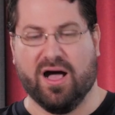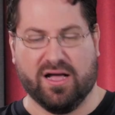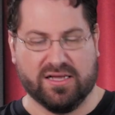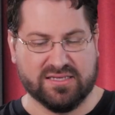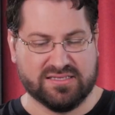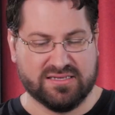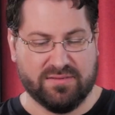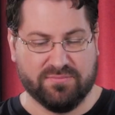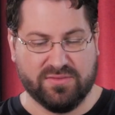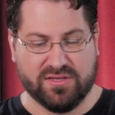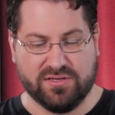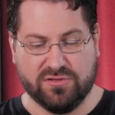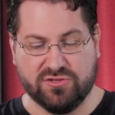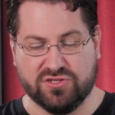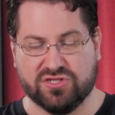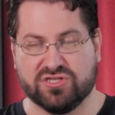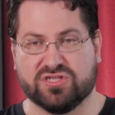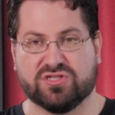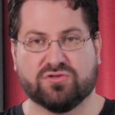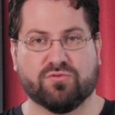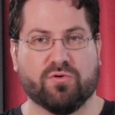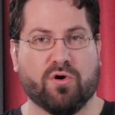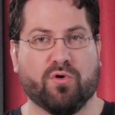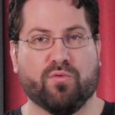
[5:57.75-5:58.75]
something you
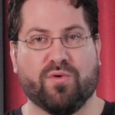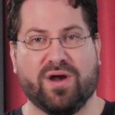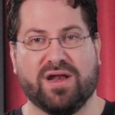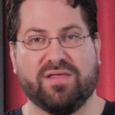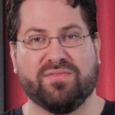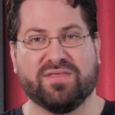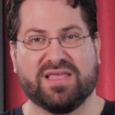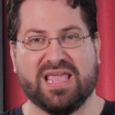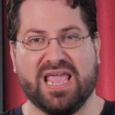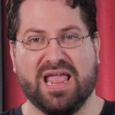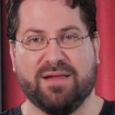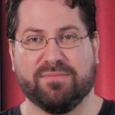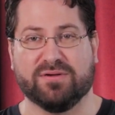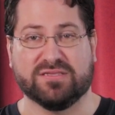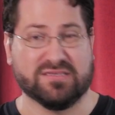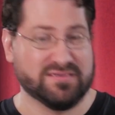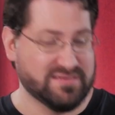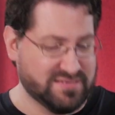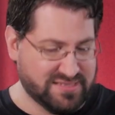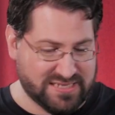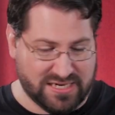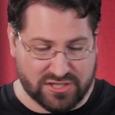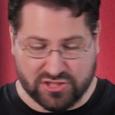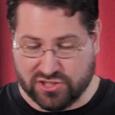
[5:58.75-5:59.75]
just throw right in the camera. It's
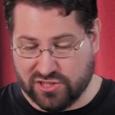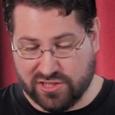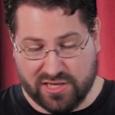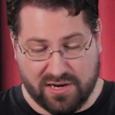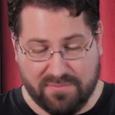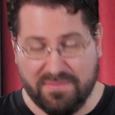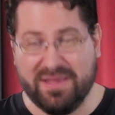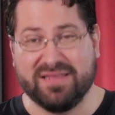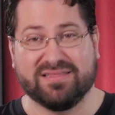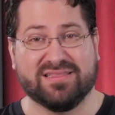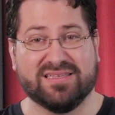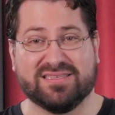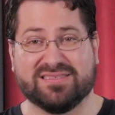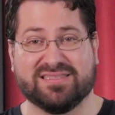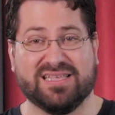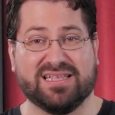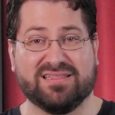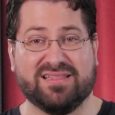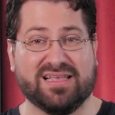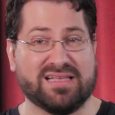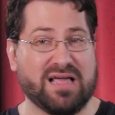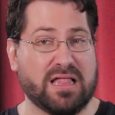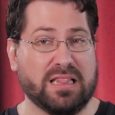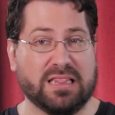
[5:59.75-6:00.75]
essentially going to make this
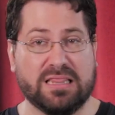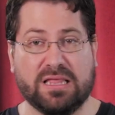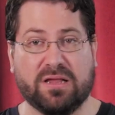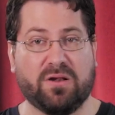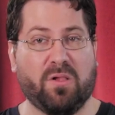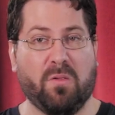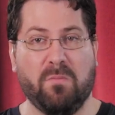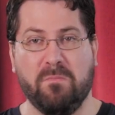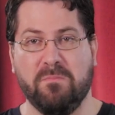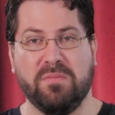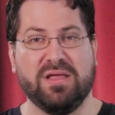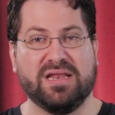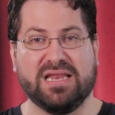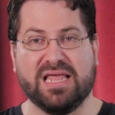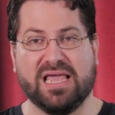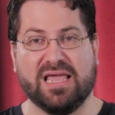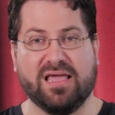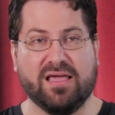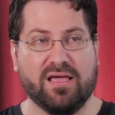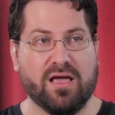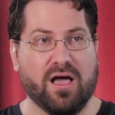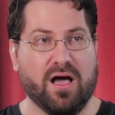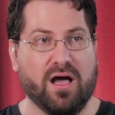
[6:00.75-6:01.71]
thing like a little mini